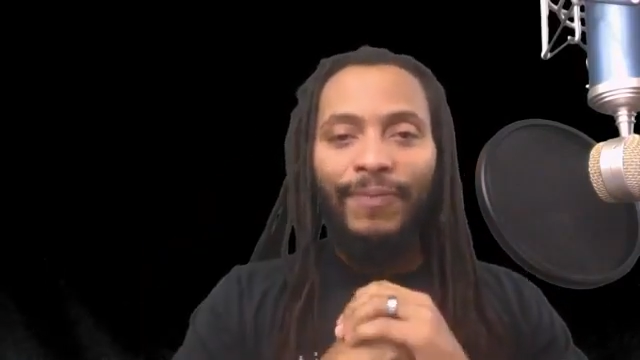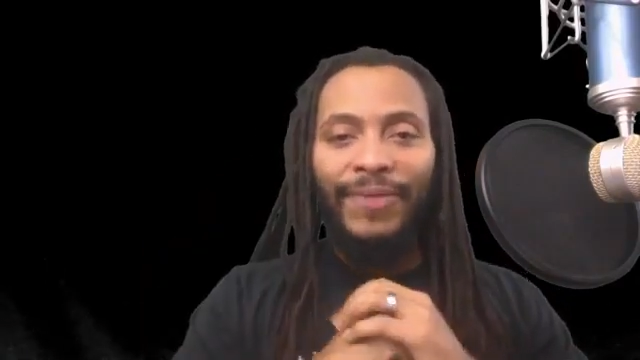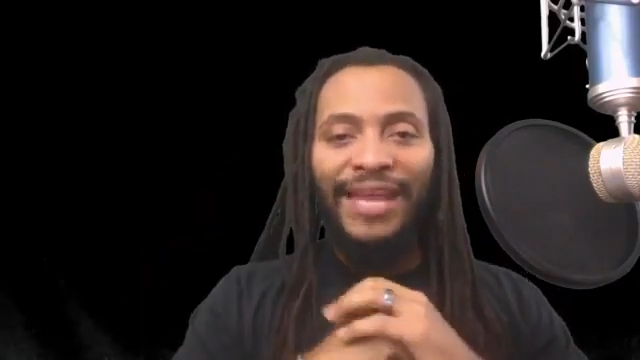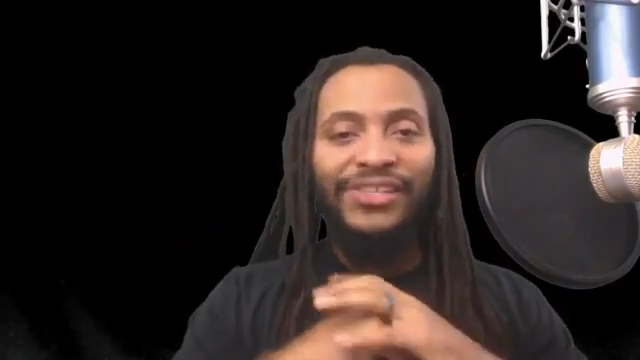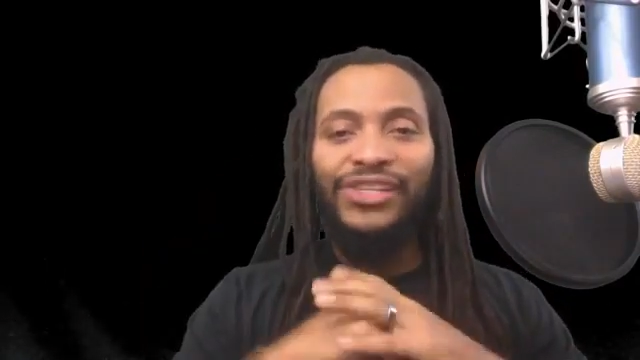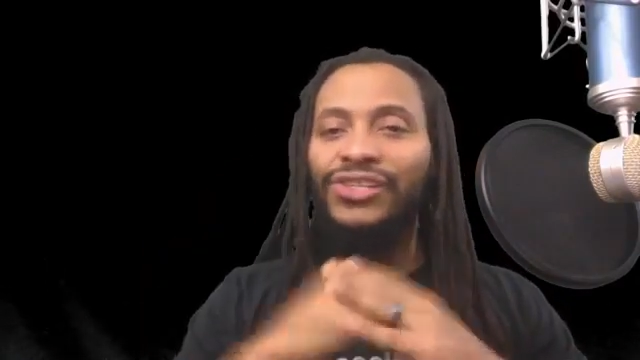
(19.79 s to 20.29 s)

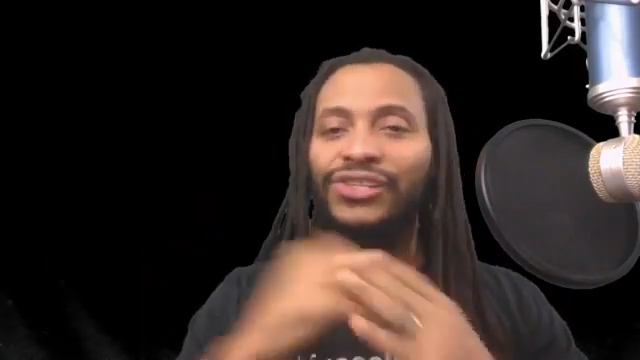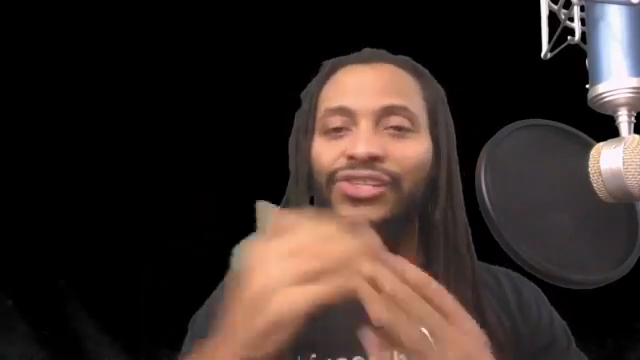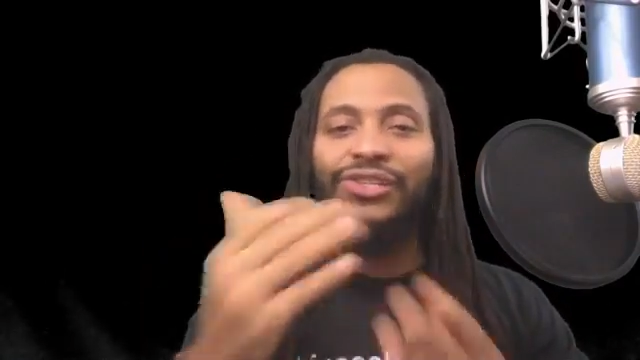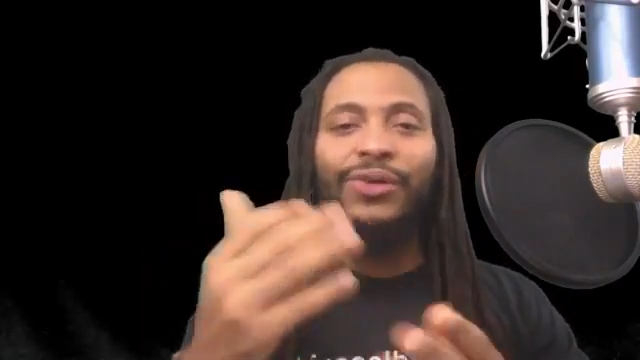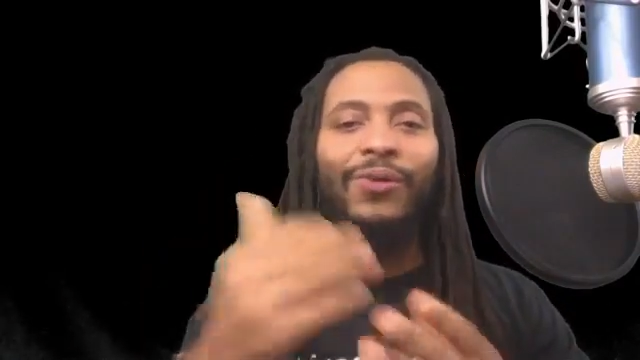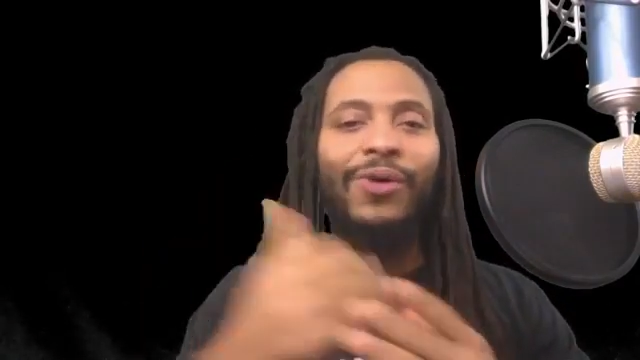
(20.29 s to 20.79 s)
just to
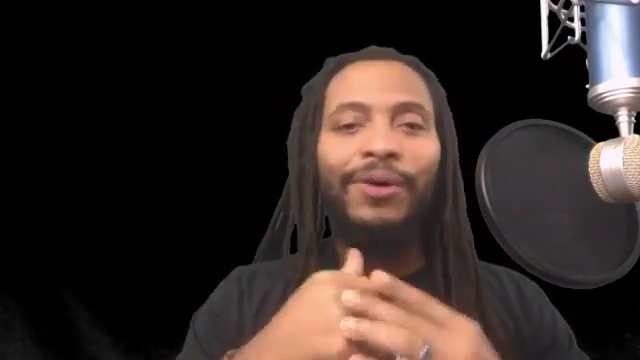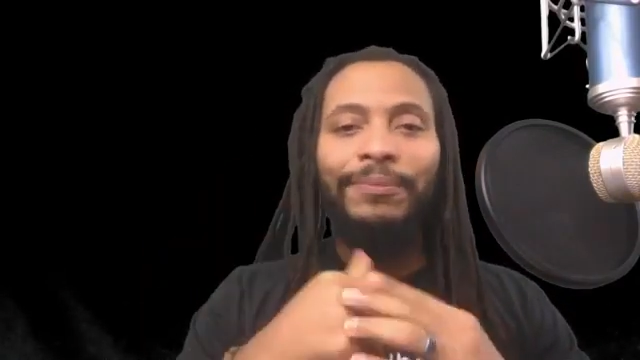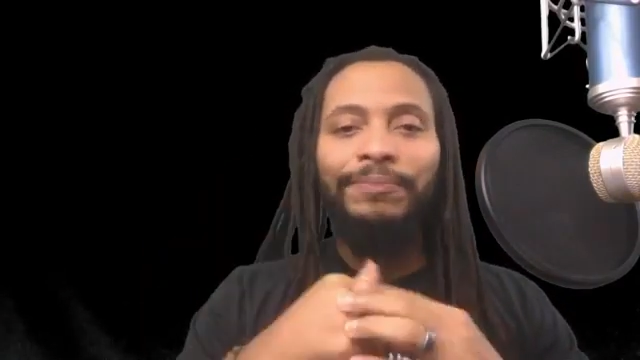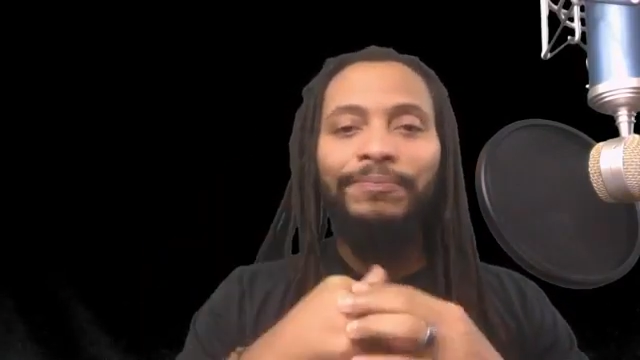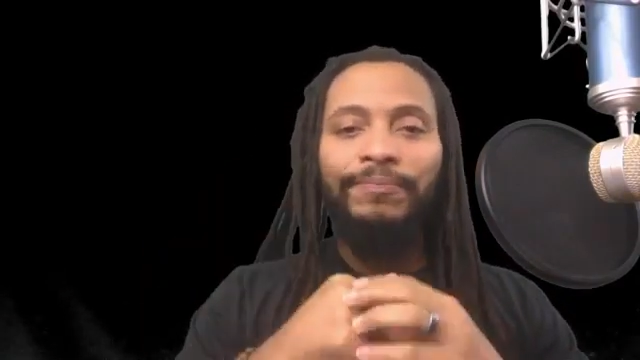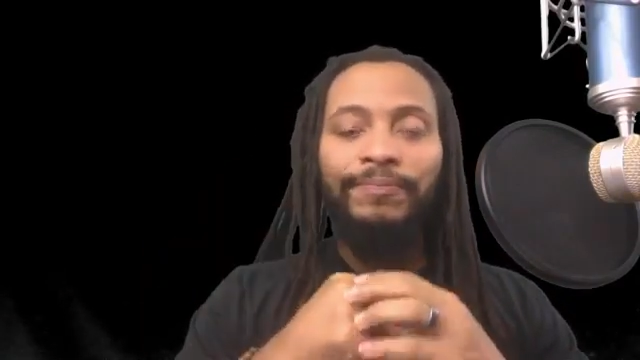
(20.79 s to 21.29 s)
show up,
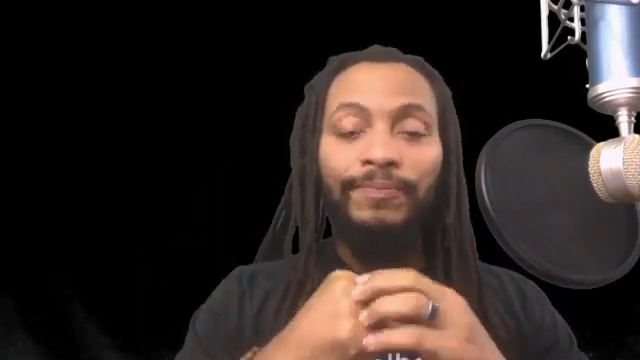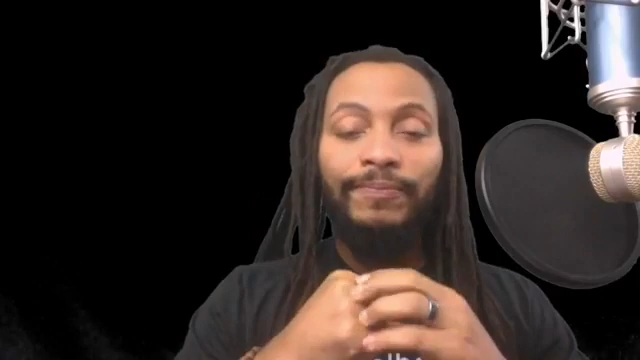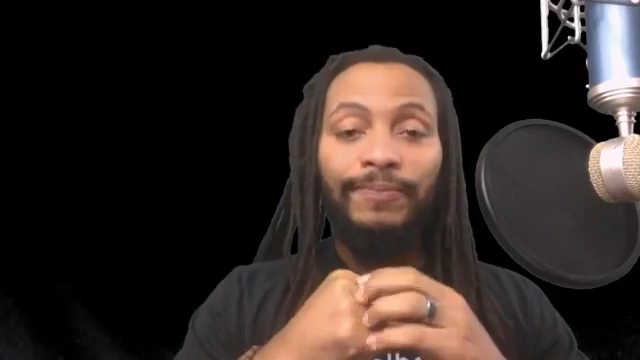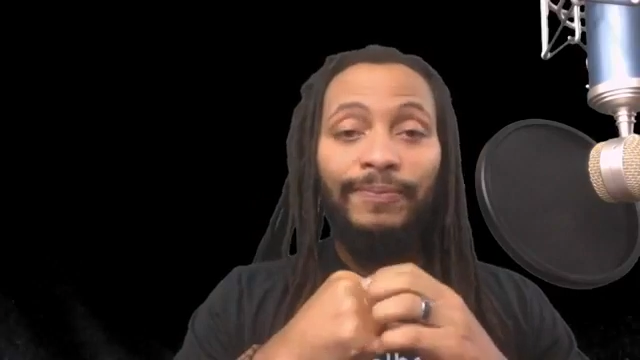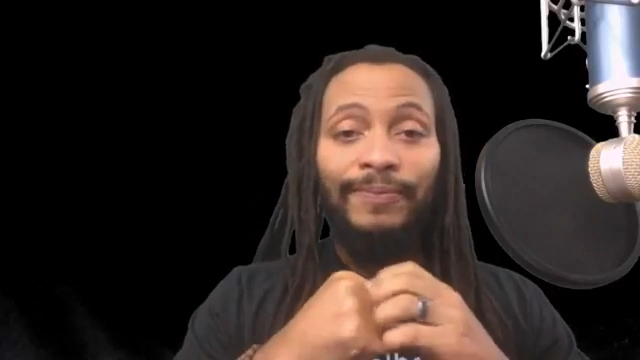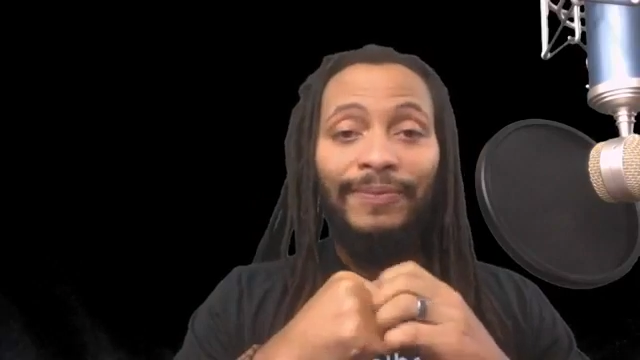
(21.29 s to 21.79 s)

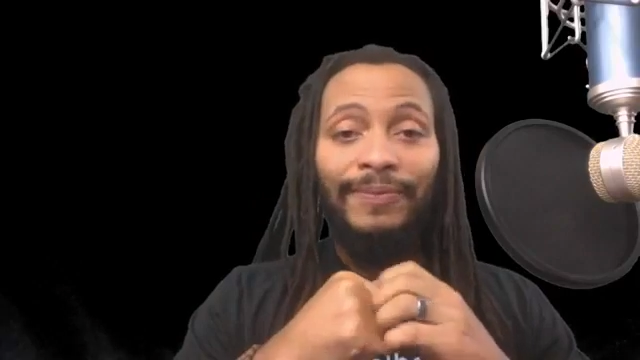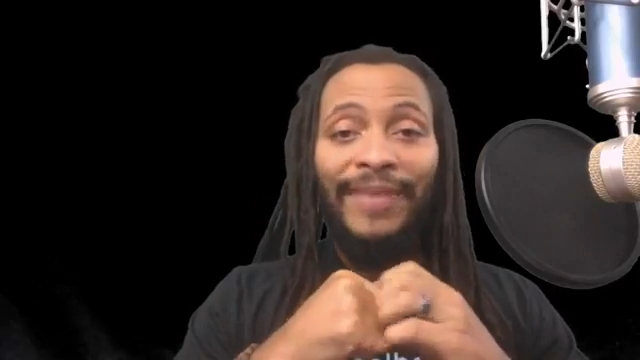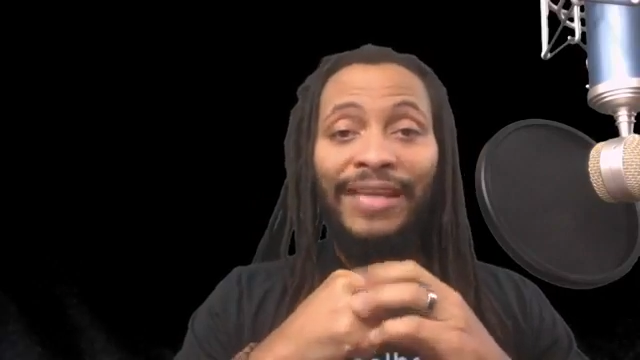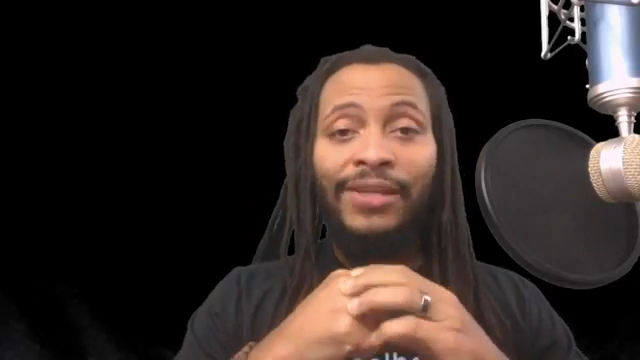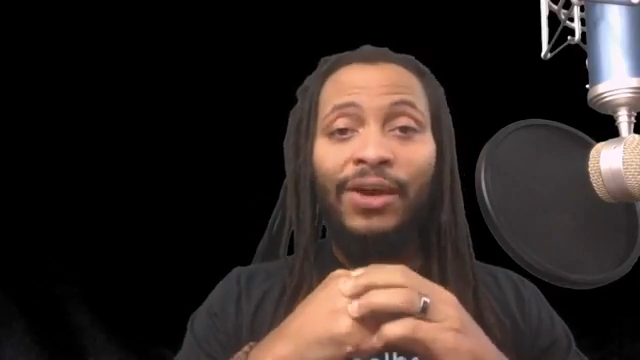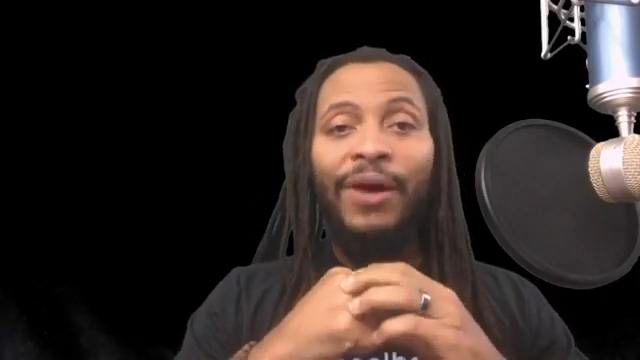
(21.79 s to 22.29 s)

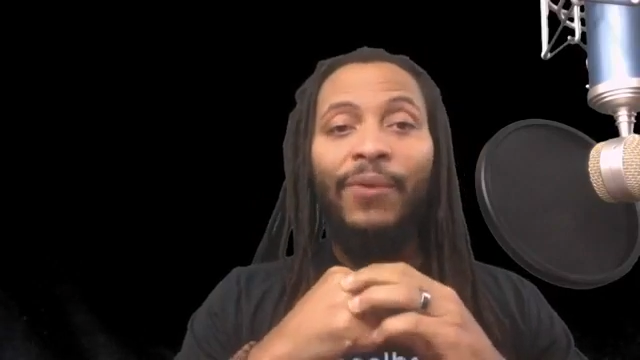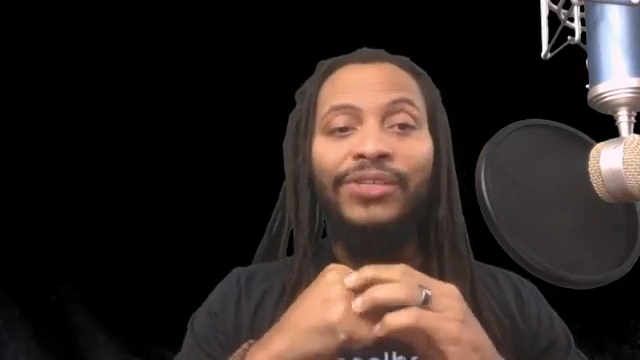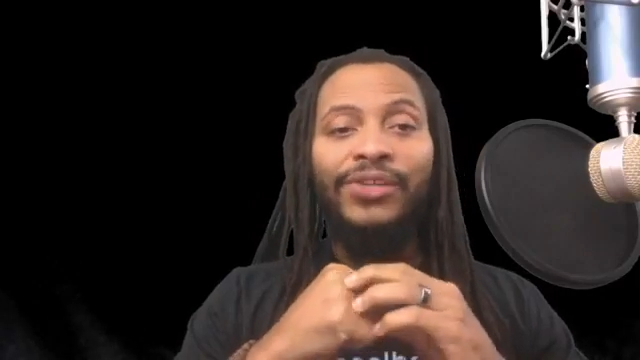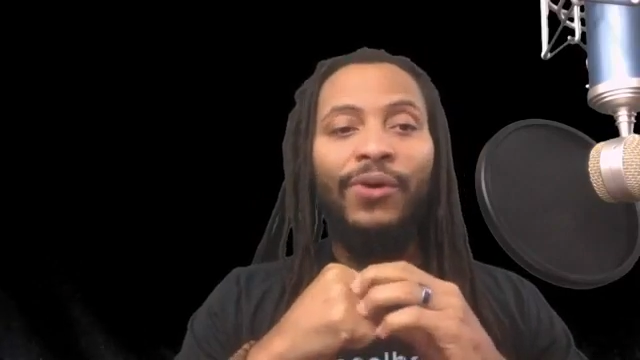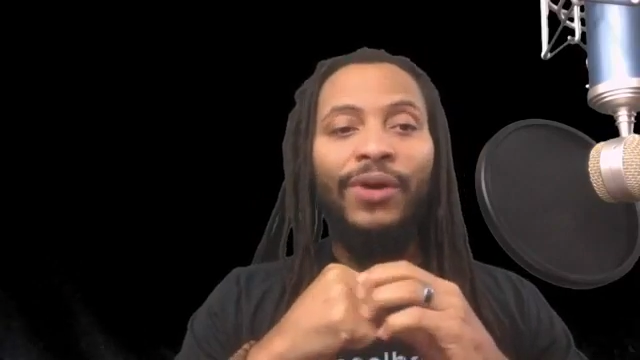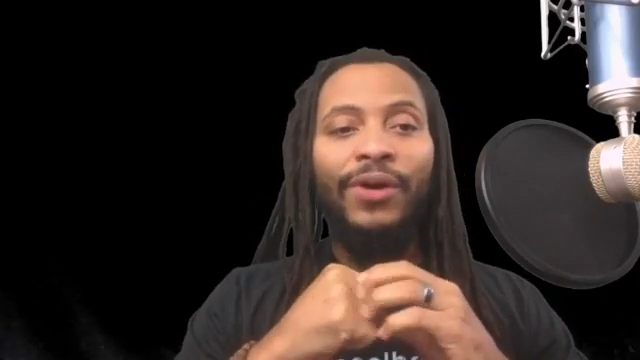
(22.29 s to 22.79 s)
talk about what's
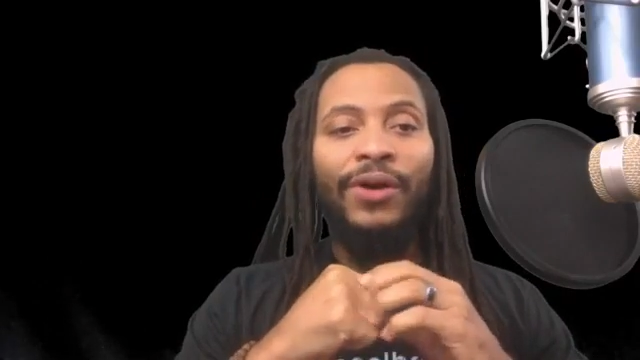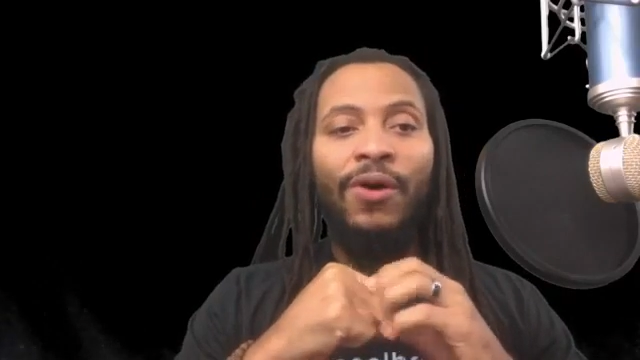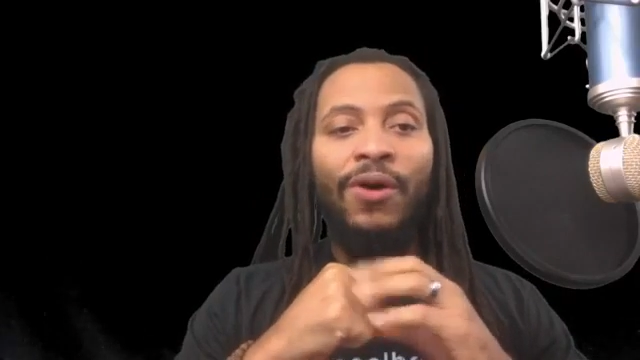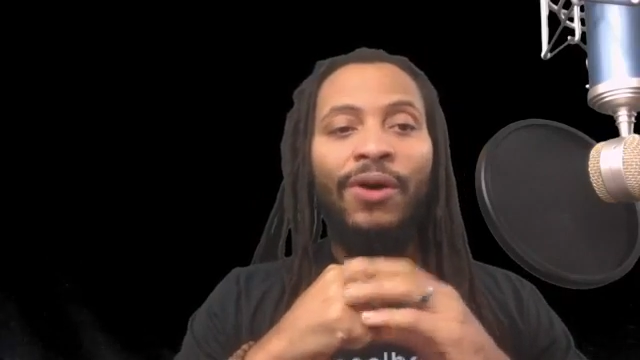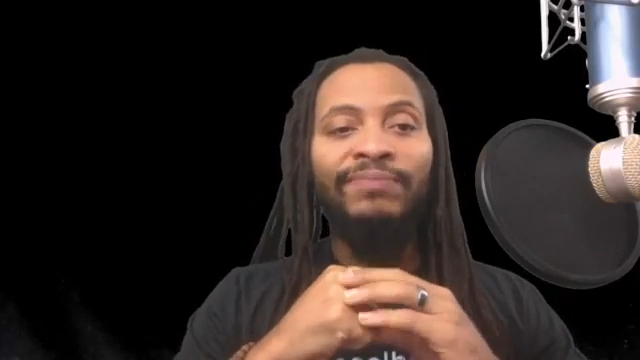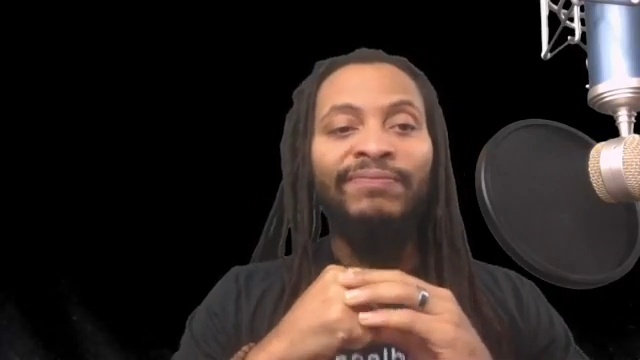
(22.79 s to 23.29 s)
going on.